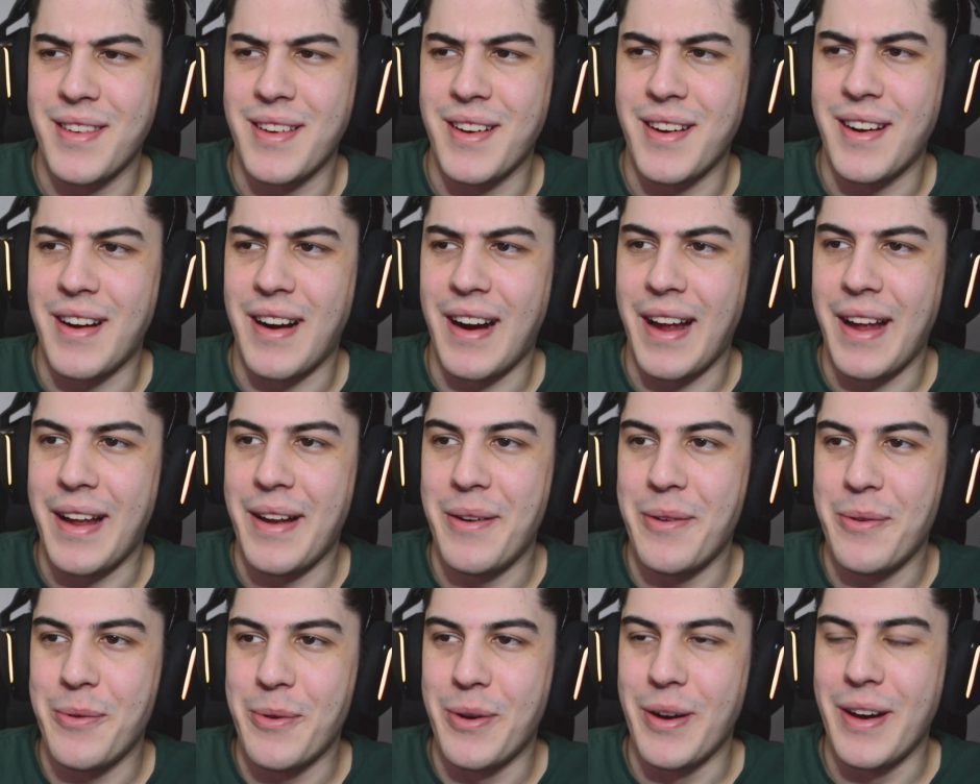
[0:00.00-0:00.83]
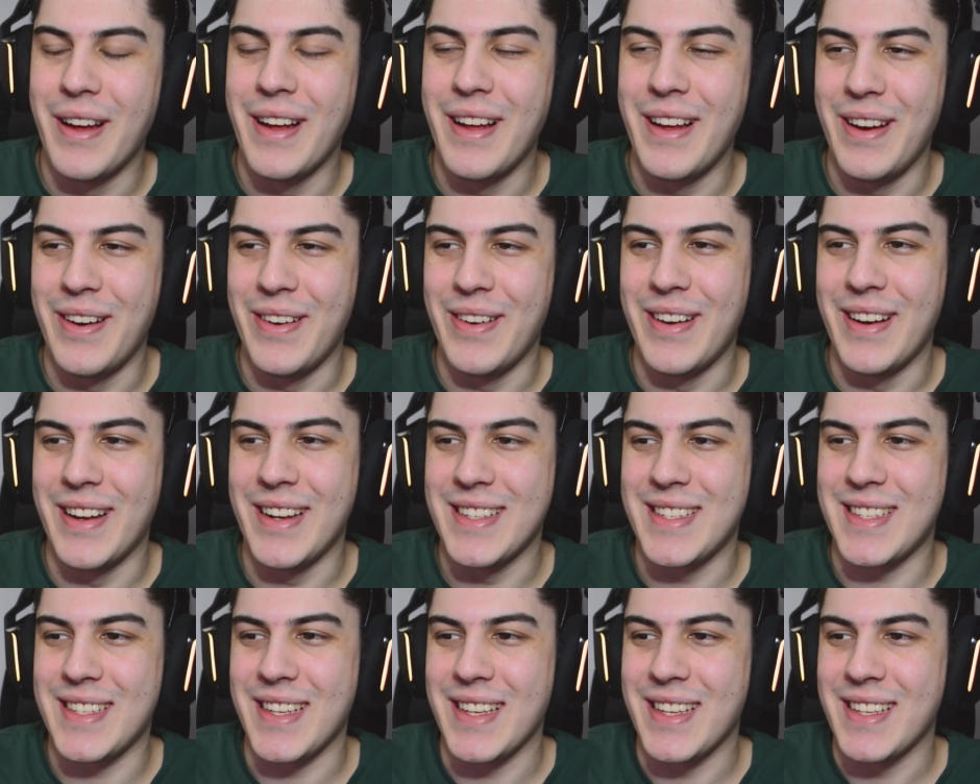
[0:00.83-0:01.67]
Alright, what
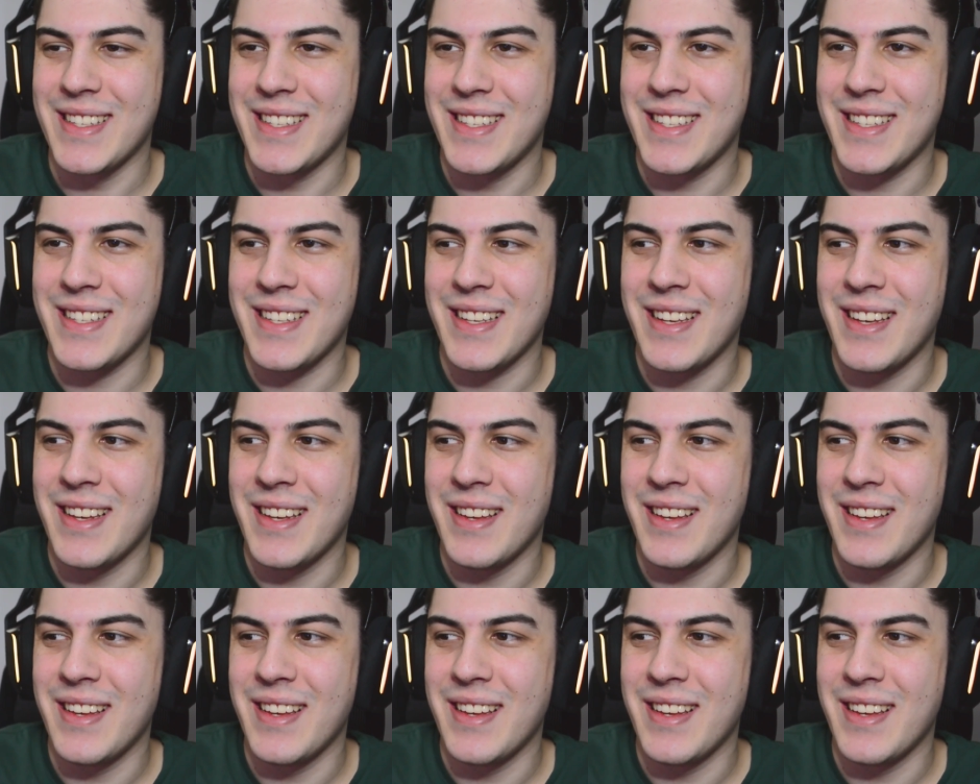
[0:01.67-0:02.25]
is this?